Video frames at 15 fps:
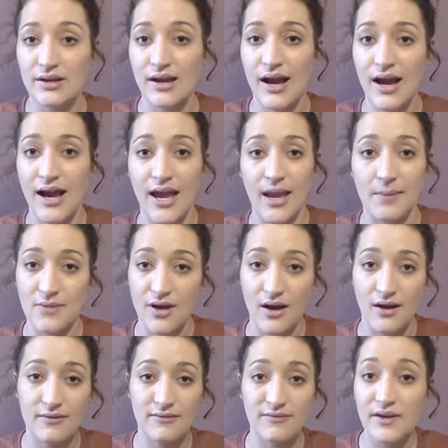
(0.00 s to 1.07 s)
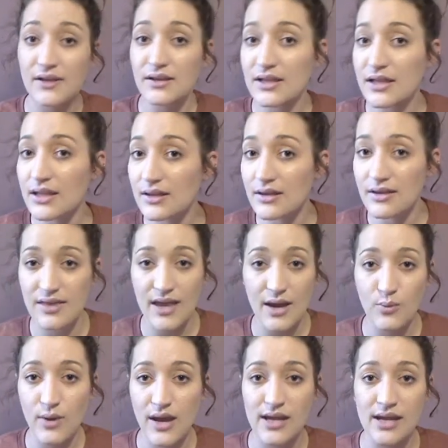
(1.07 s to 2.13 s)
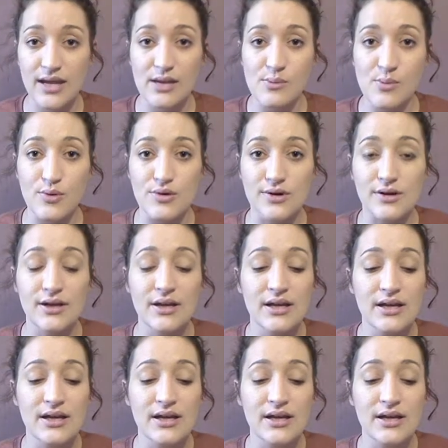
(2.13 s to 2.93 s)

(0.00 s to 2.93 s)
I'm not feeling that way anymore.